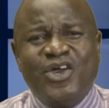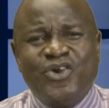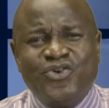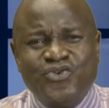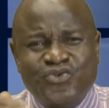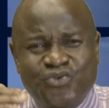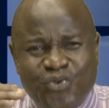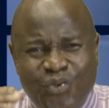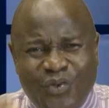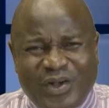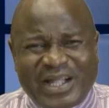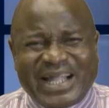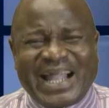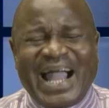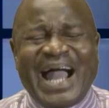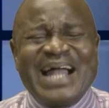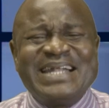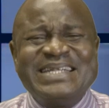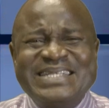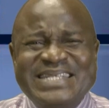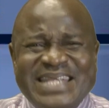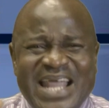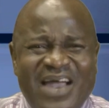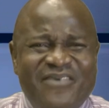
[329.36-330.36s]
You
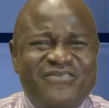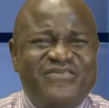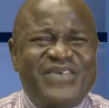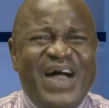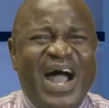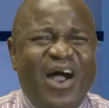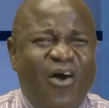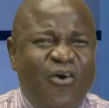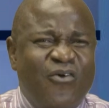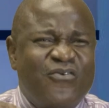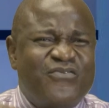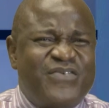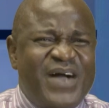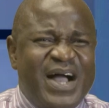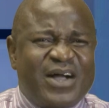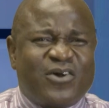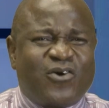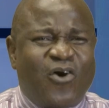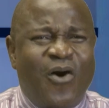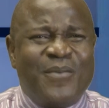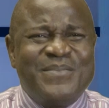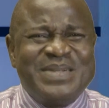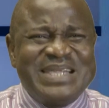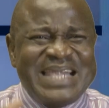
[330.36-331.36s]
can never
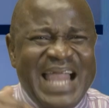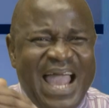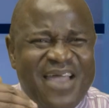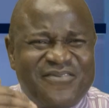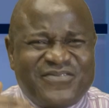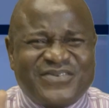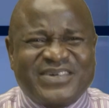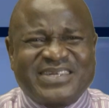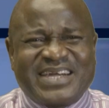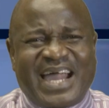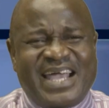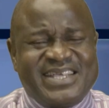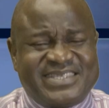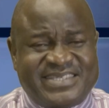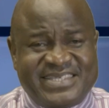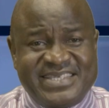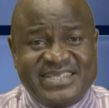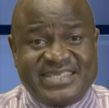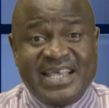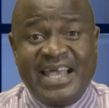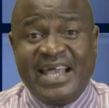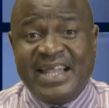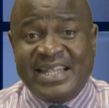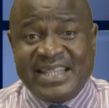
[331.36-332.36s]
overcome life
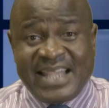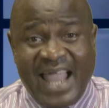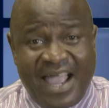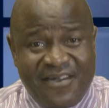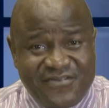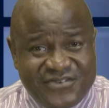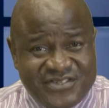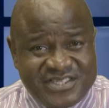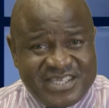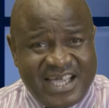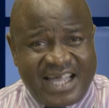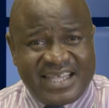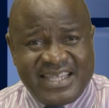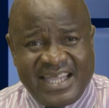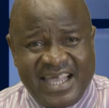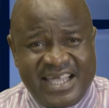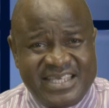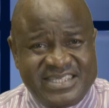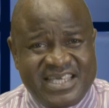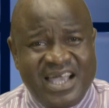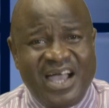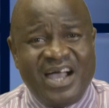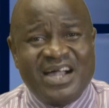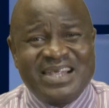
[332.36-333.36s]
crisis, life
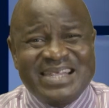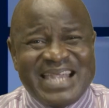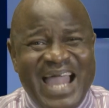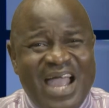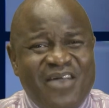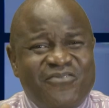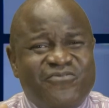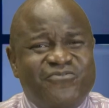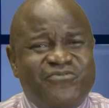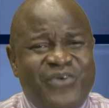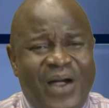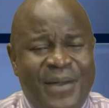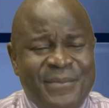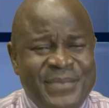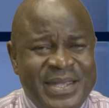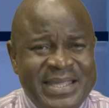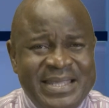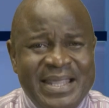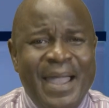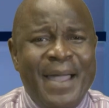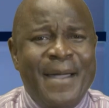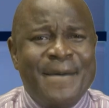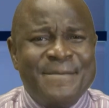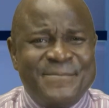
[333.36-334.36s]
challenge, life
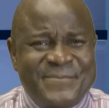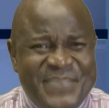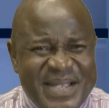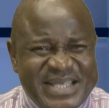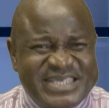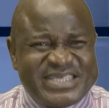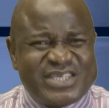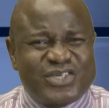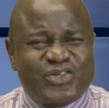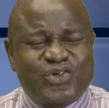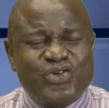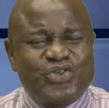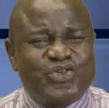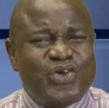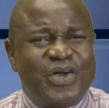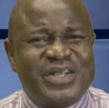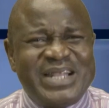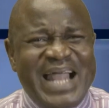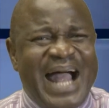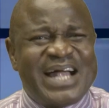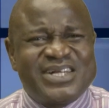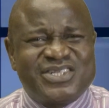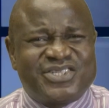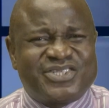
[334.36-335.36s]
famine, persecution,
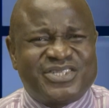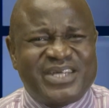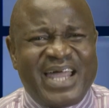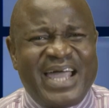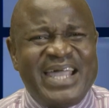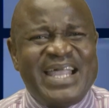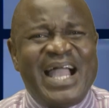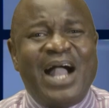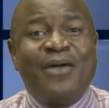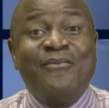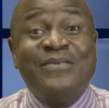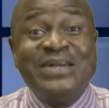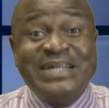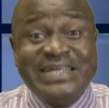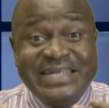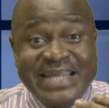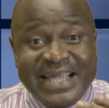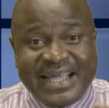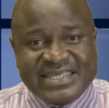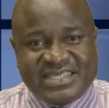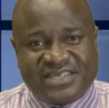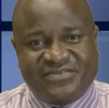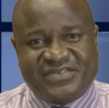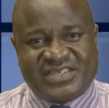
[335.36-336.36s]
and trial with
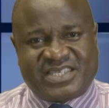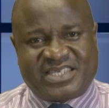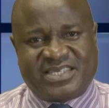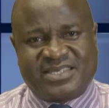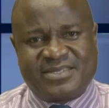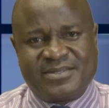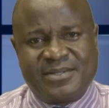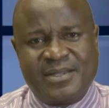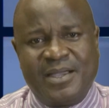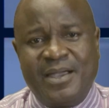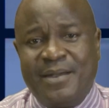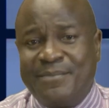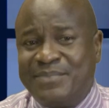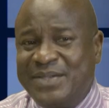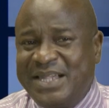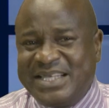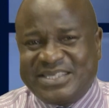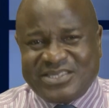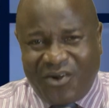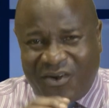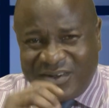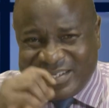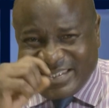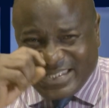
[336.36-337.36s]
negativity.
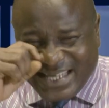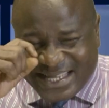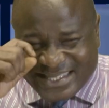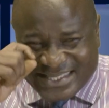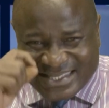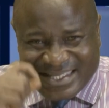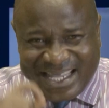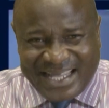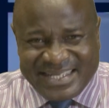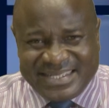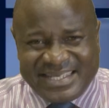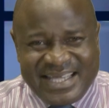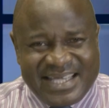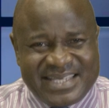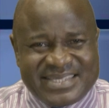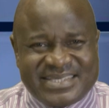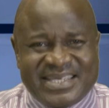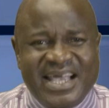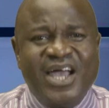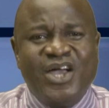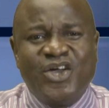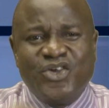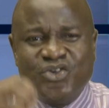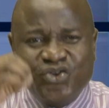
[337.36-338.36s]
Please understand this.
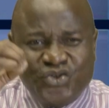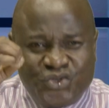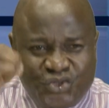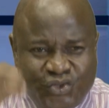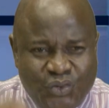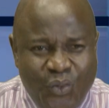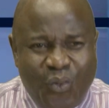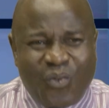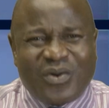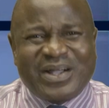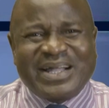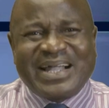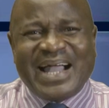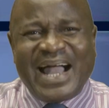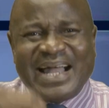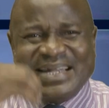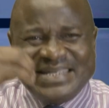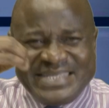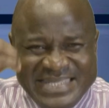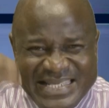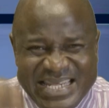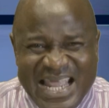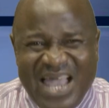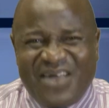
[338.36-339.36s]
You
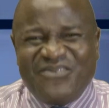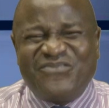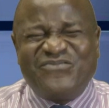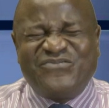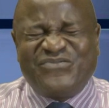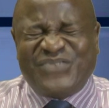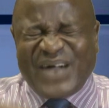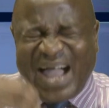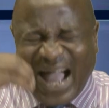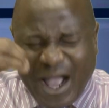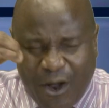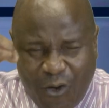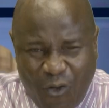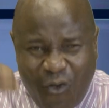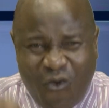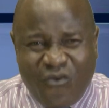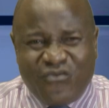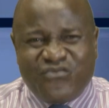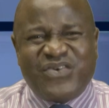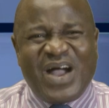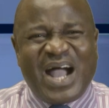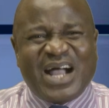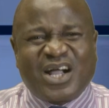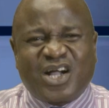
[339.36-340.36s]
can never
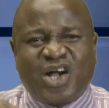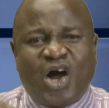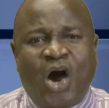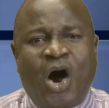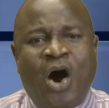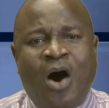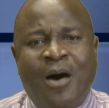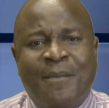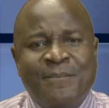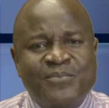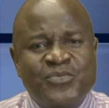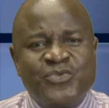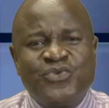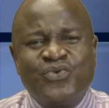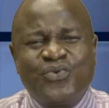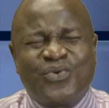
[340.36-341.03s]
overcome